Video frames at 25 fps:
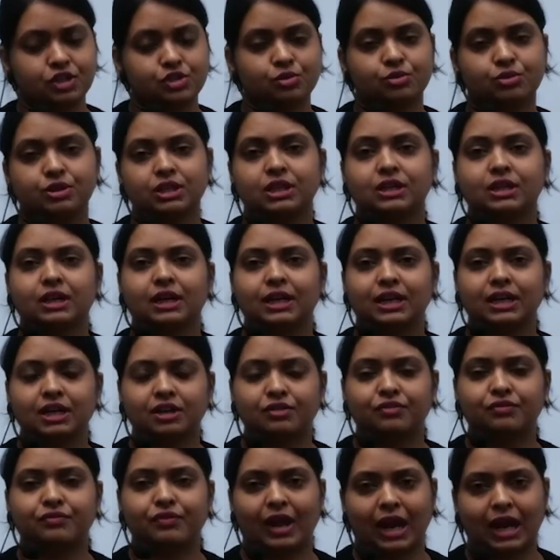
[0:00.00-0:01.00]
So the
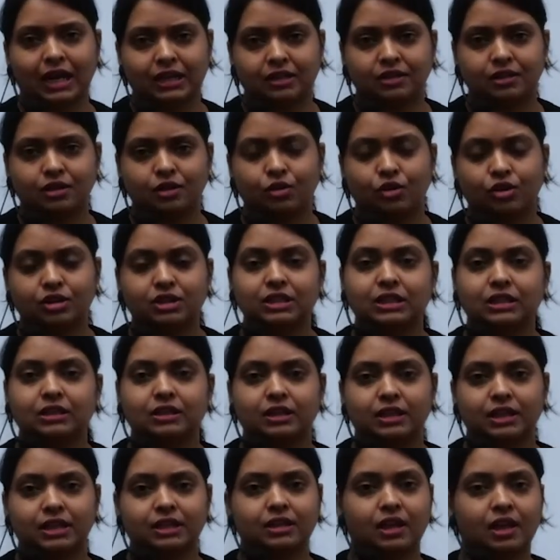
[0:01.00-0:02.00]
correct factor or the
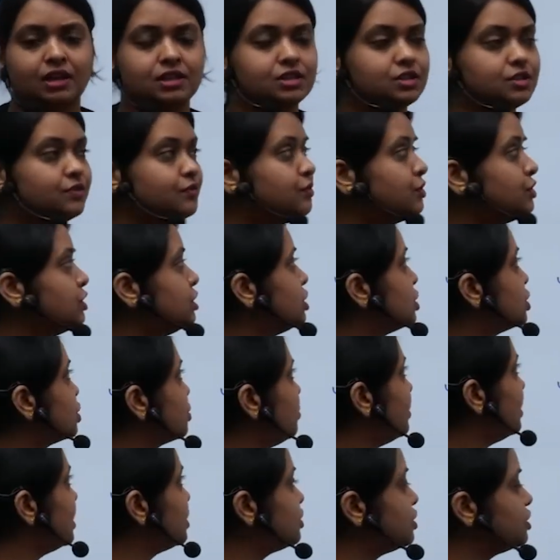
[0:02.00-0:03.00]
correct answer for this
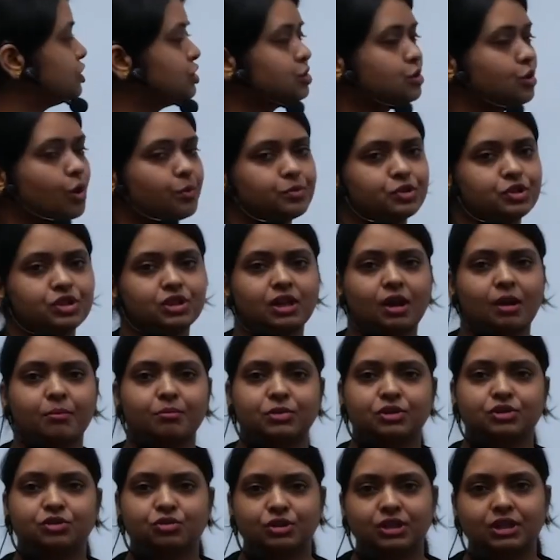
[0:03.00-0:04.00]
question is option
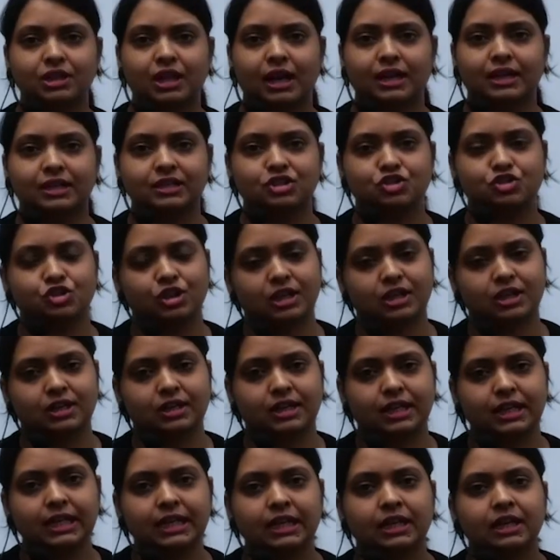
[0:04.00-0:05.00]
number 3, that is
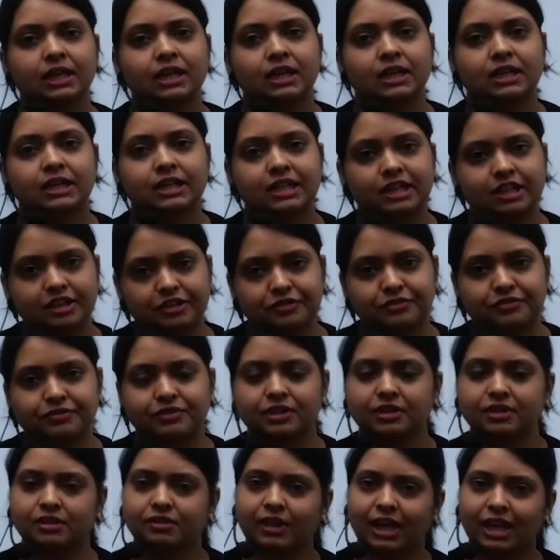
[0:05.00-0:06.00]
genetic drift.
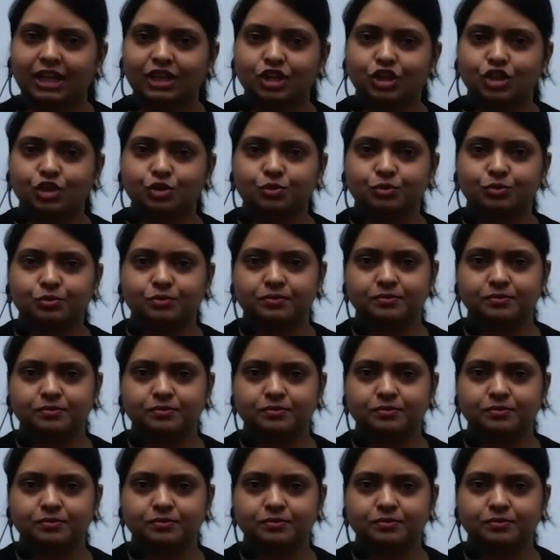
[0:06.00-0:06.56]
Thank you.